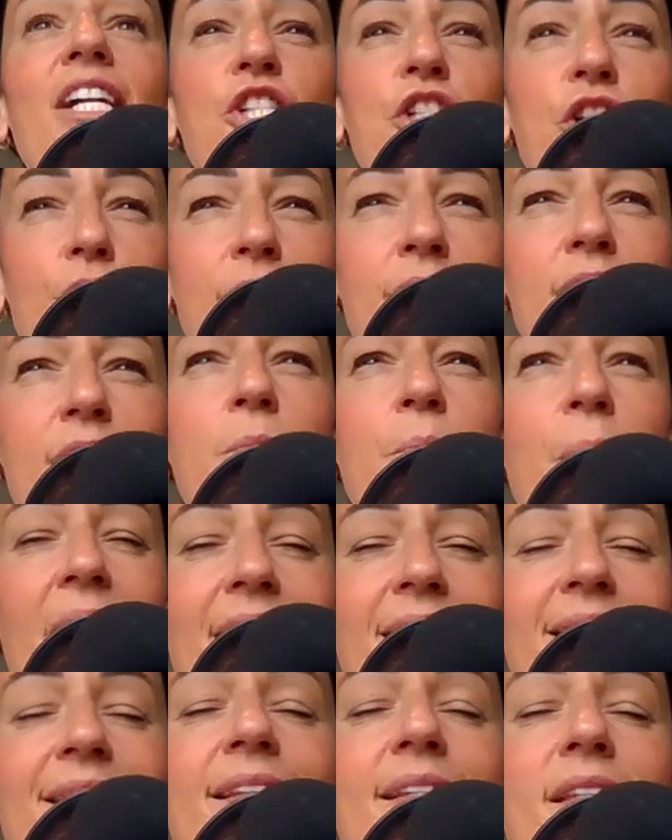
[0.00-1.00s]
just
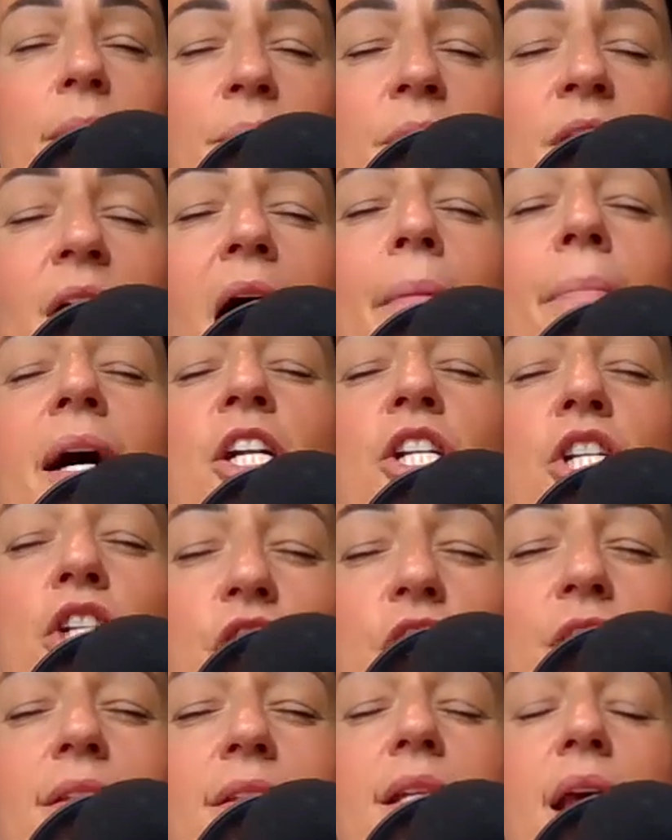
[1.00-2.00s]
spend some time. I
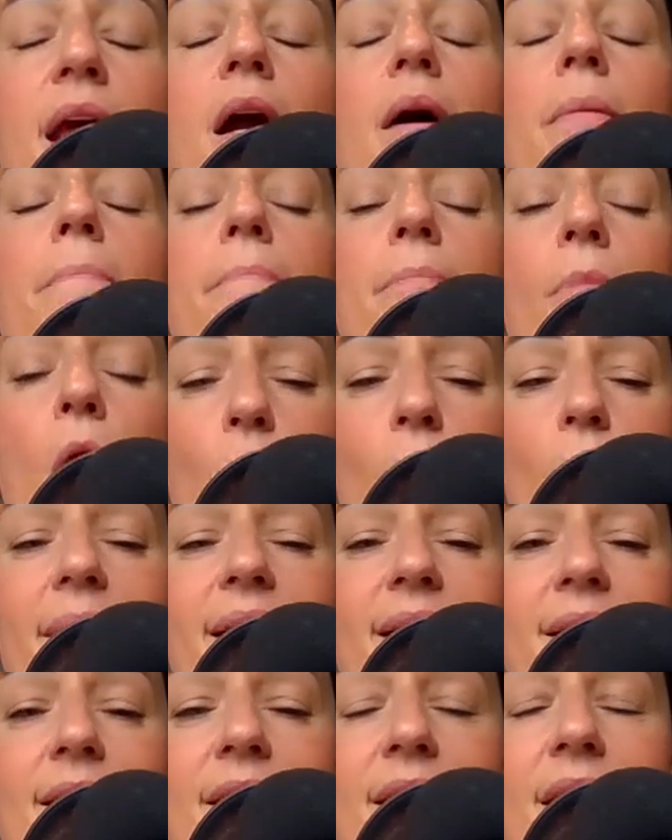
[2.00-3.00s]
just take a
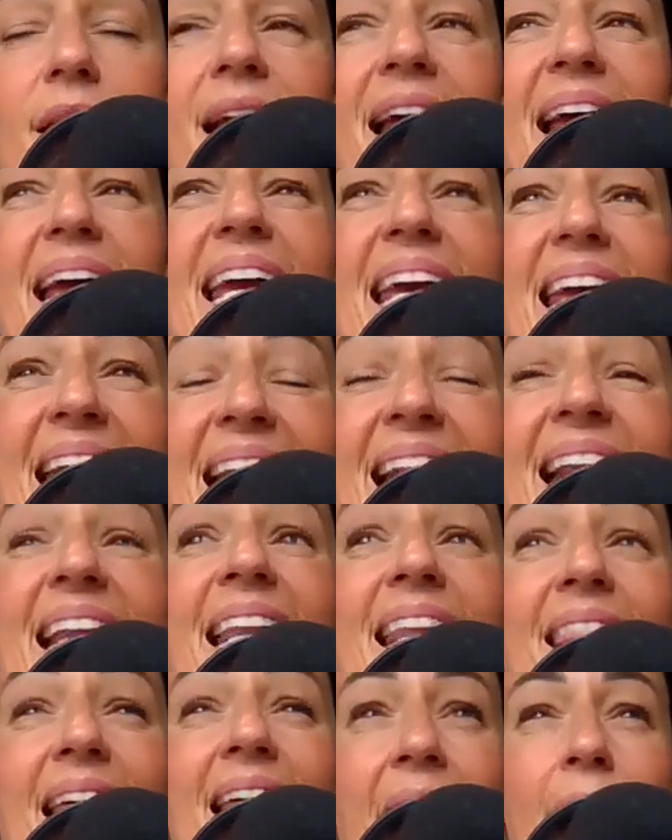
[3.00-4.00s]
moment
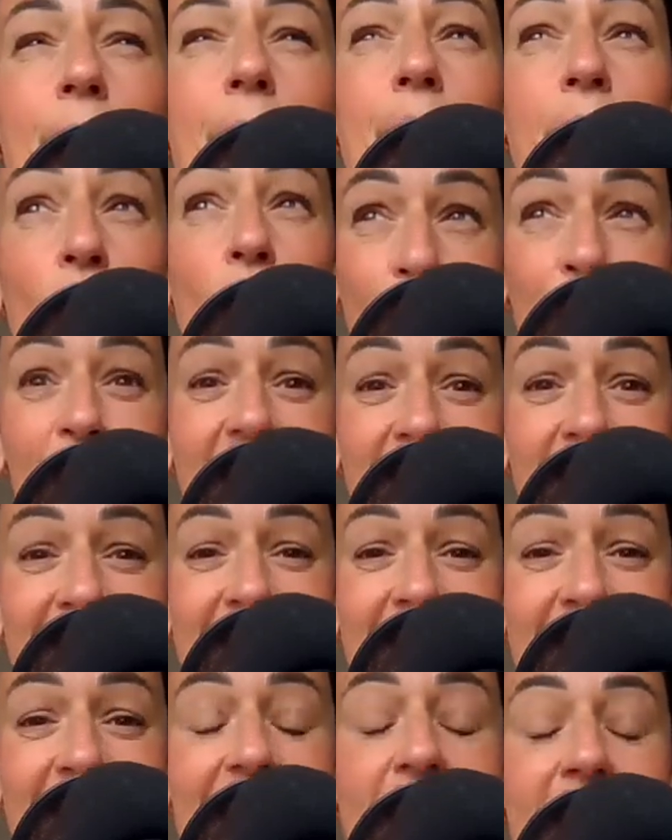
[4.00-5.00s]
in that
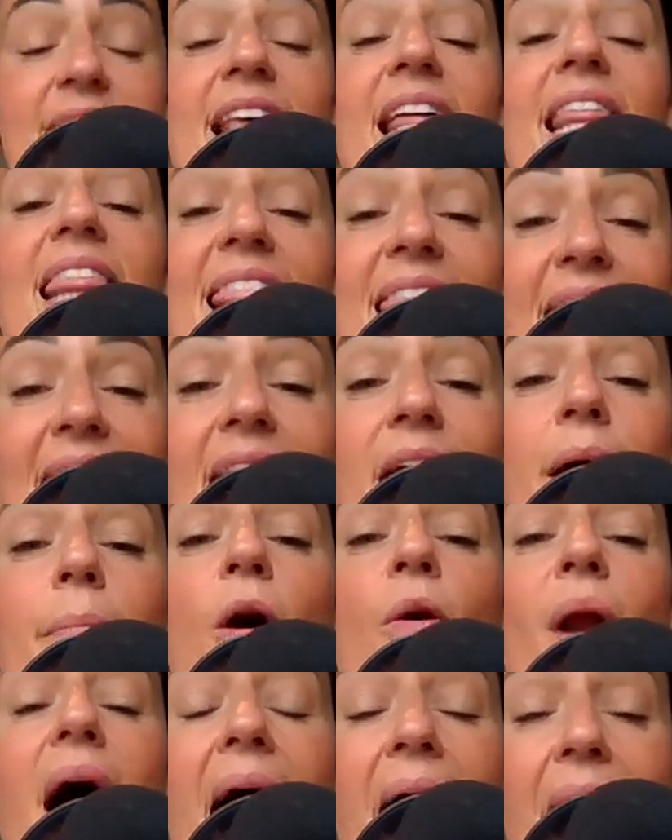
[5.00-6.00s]
moment to think
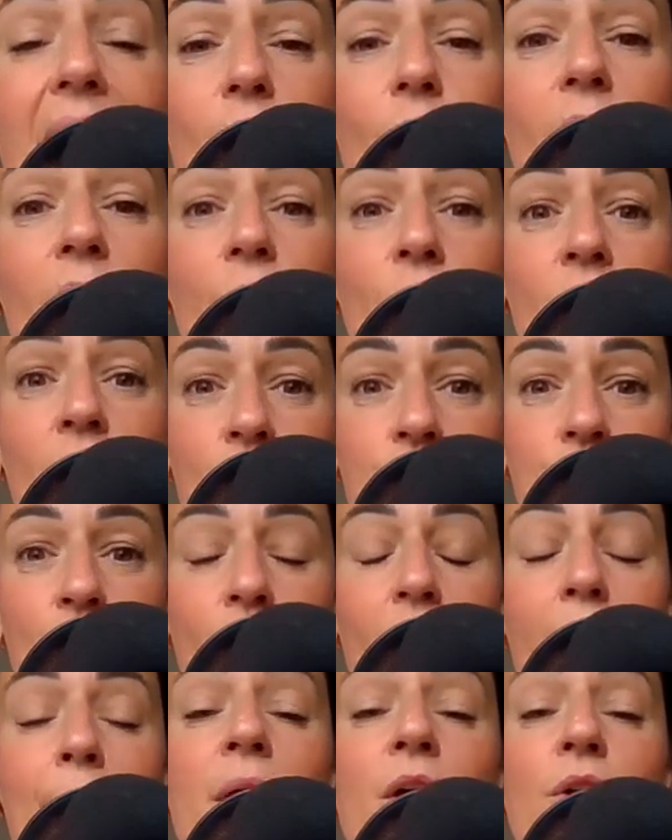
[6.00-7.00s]
about how I want to show
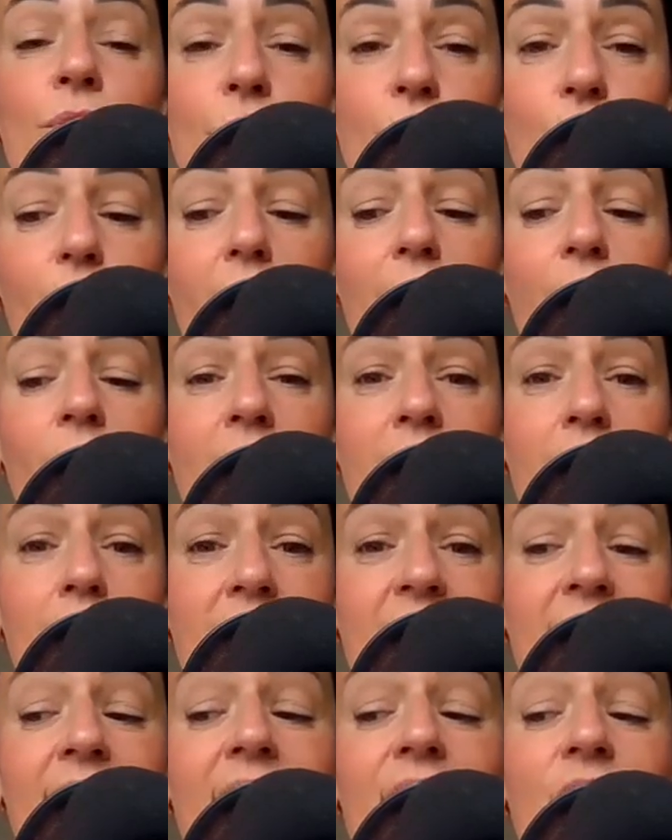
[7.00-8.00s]
up and who I want to
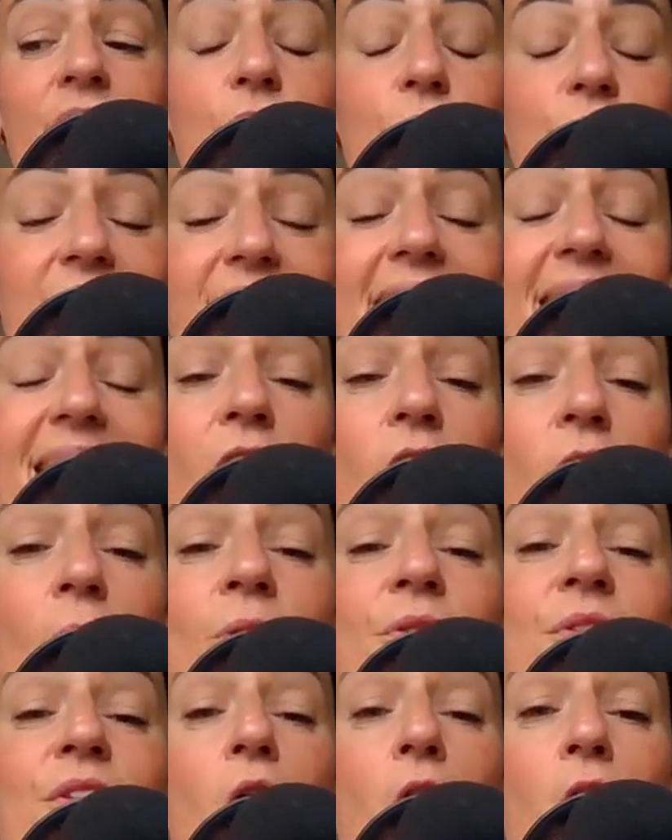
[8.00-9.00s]
be. So it's like
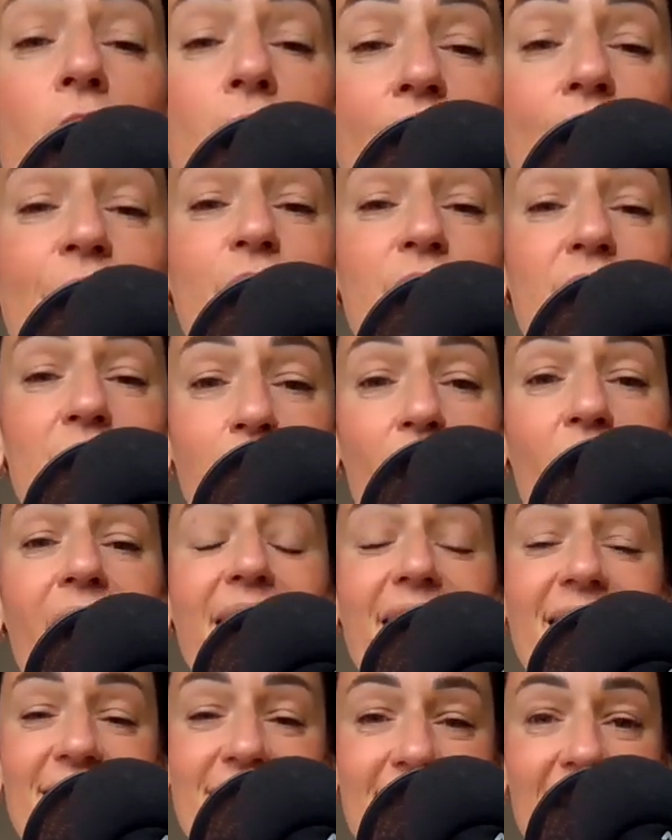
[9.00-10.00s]
almost on the spot
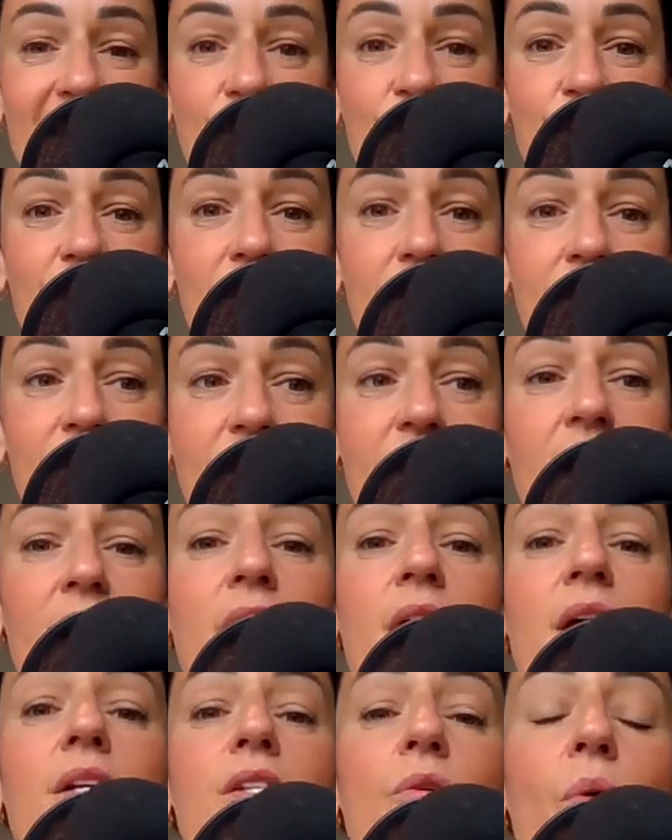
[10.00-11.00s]
intentions.
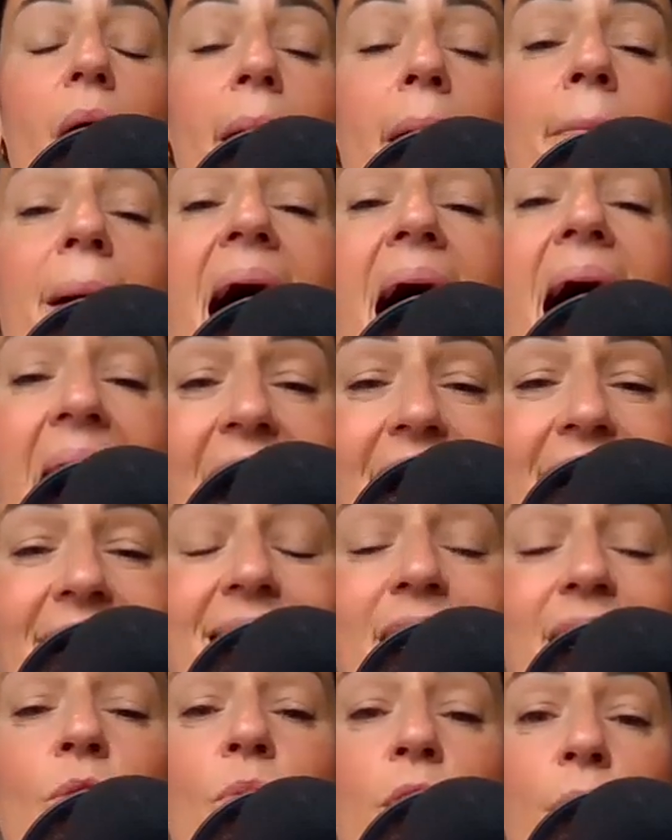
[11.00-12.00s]
So I'm
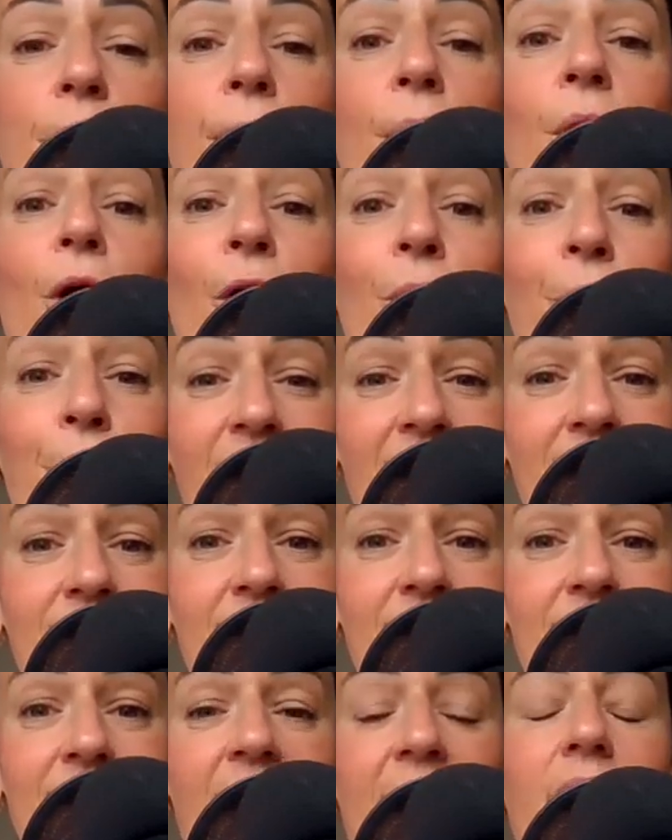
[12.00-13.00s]
acting with
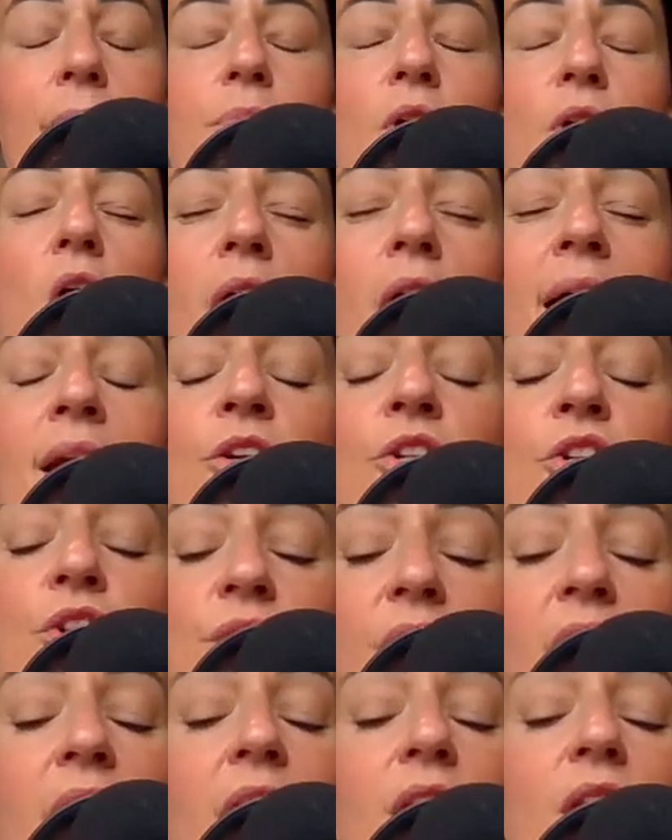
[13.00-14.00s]
purpose and I'm not getting just
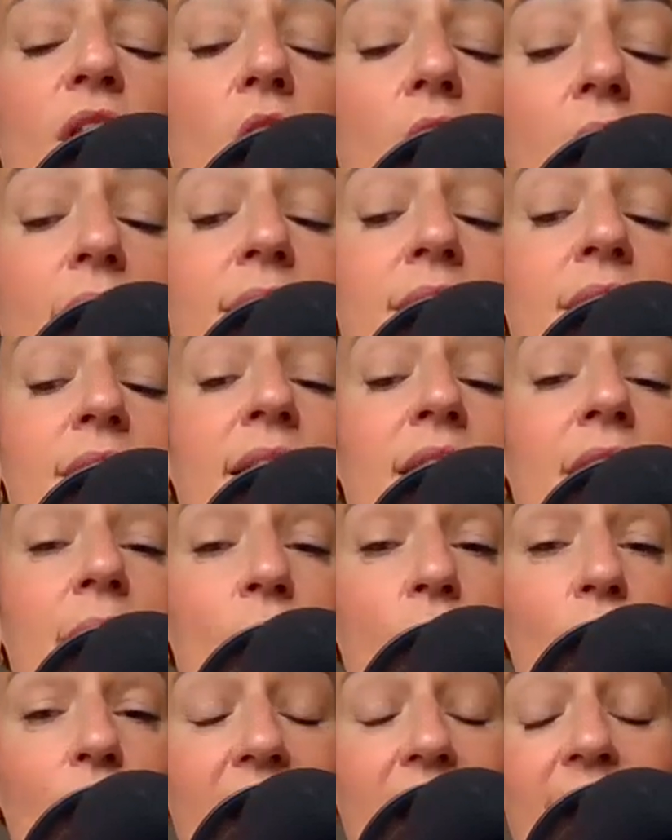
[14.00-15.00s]
kind of lost in the
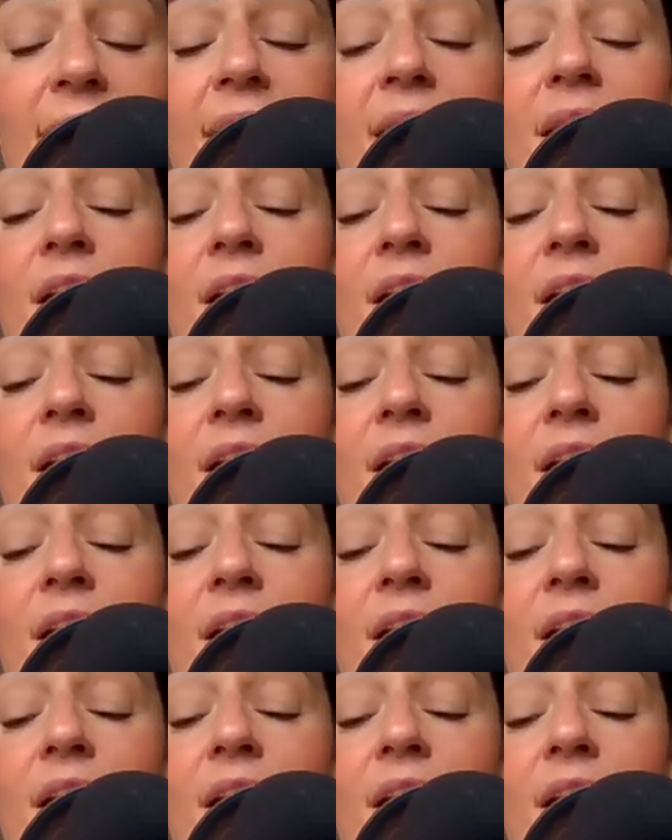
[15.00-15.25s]
moment.